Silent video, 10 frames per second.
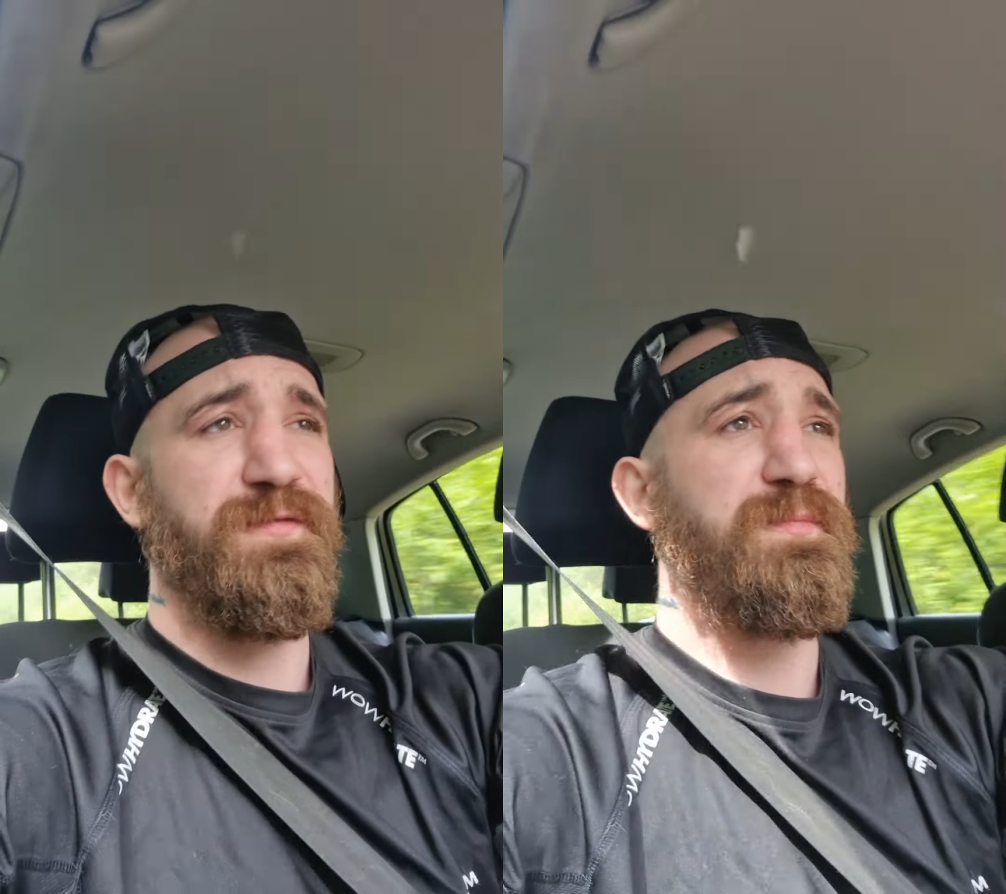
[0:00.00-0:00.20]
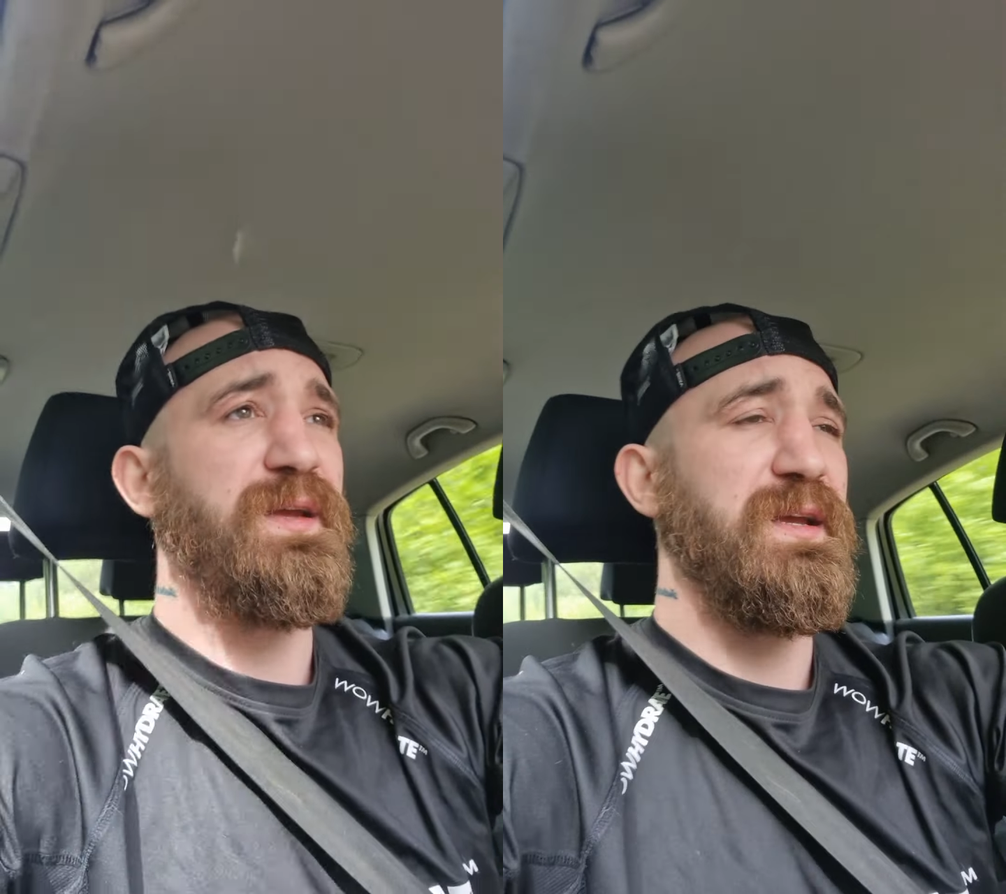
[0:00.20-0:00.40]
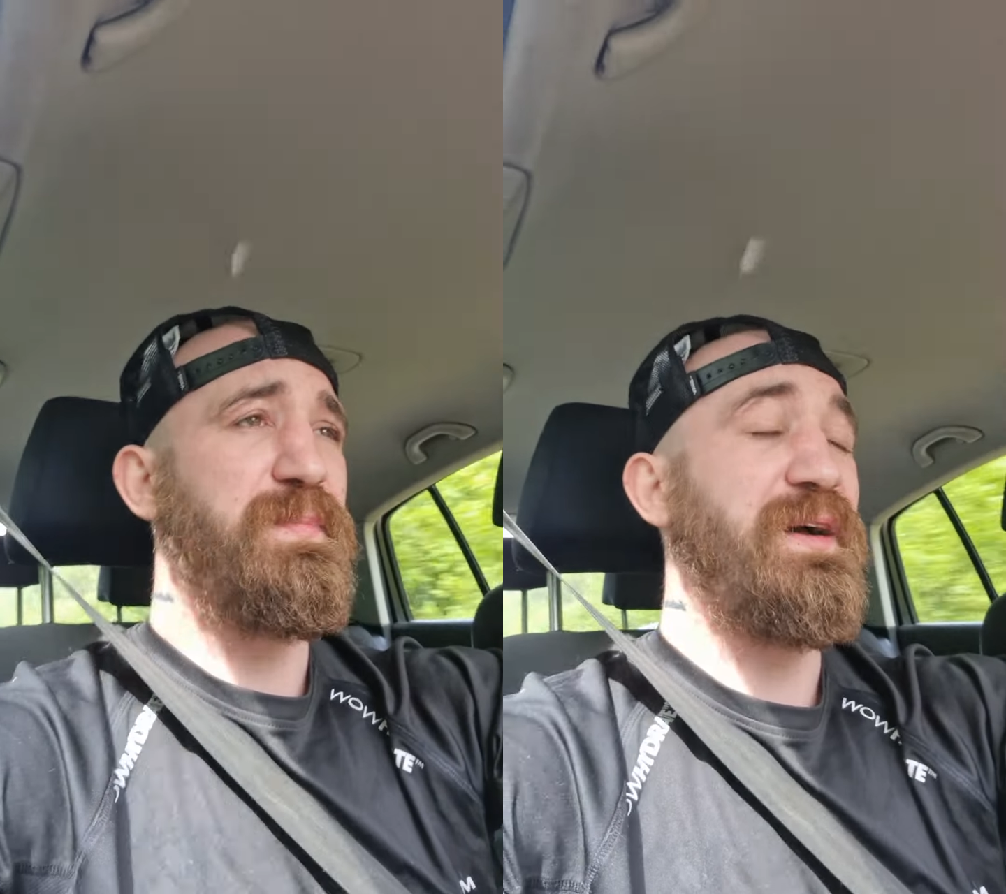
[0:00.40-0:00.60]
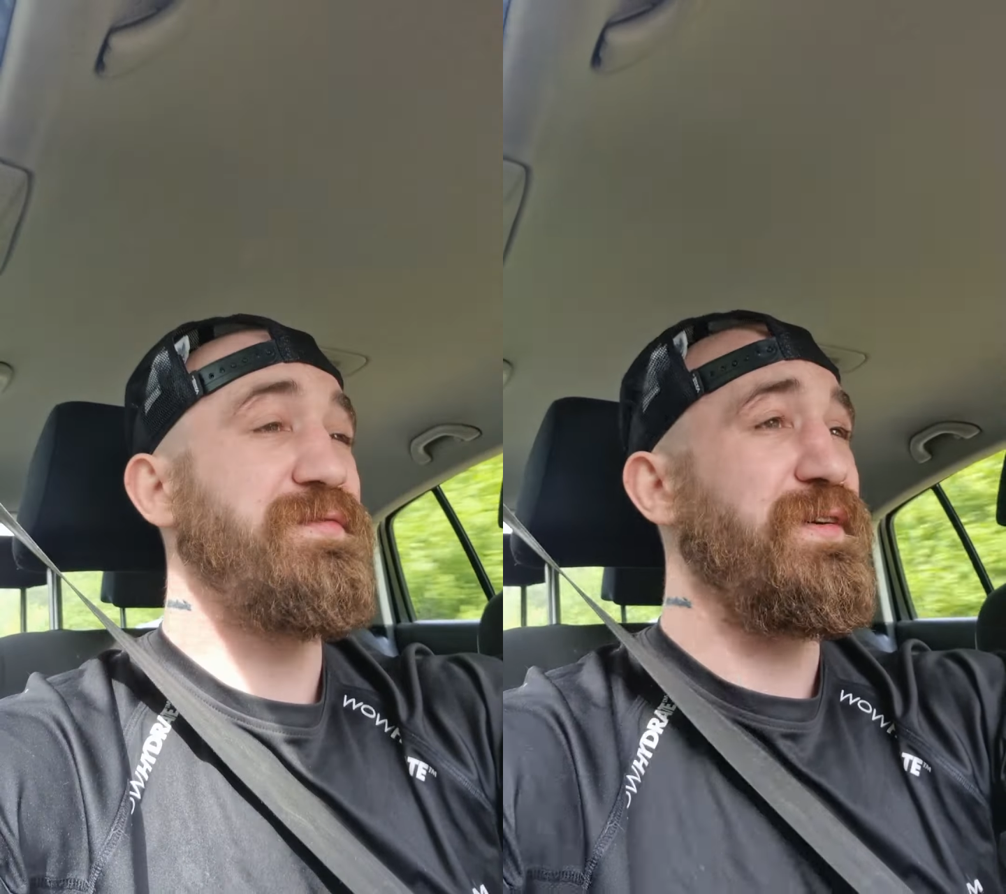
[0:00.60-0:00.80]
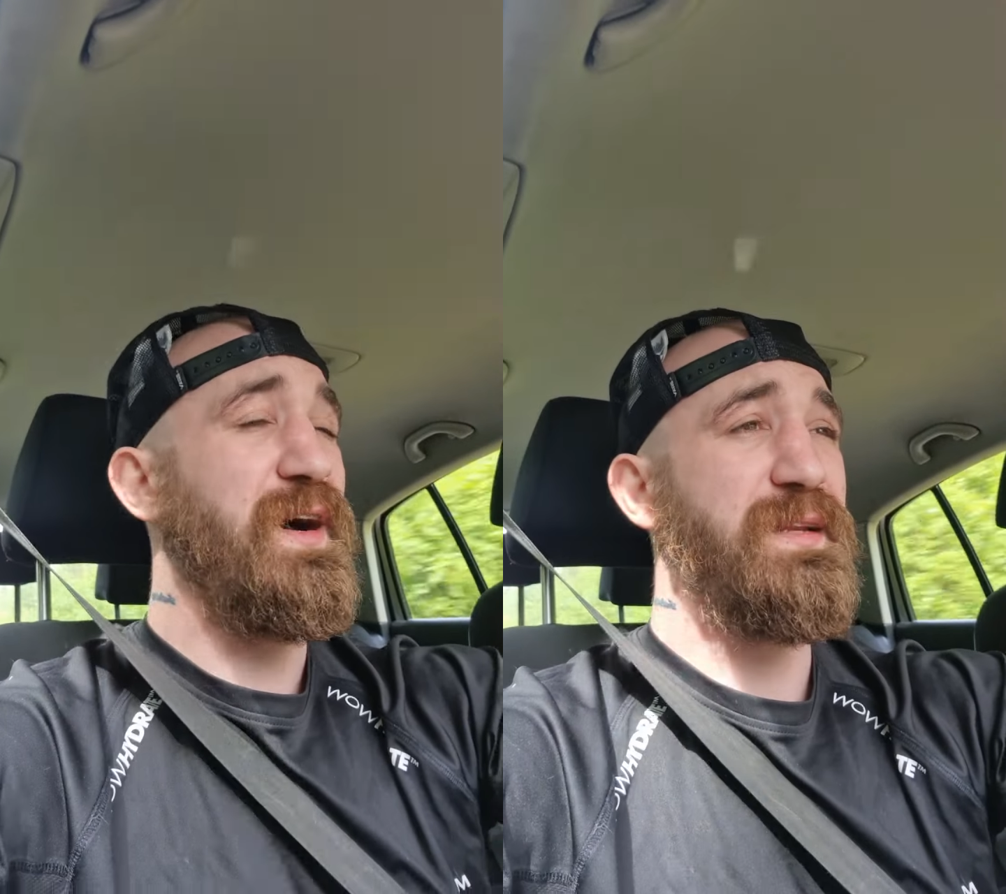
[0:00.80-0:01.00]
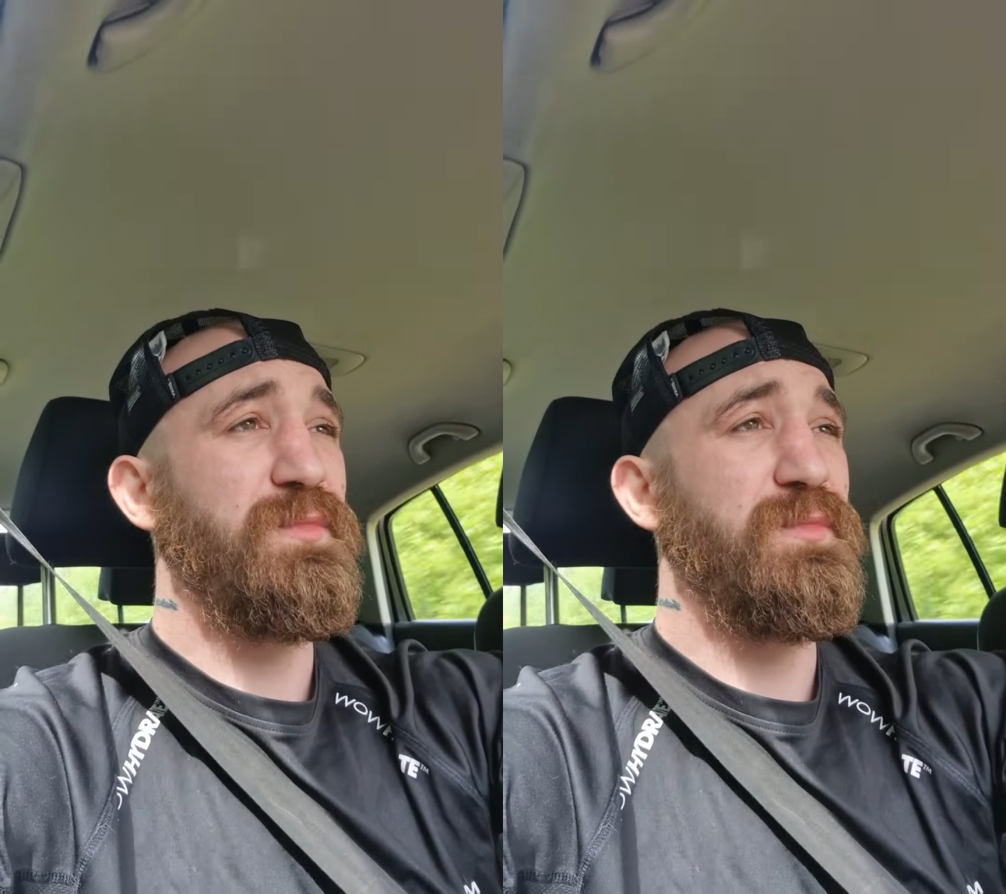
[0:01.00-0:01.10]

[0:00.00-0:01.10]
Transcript: And for me, by far,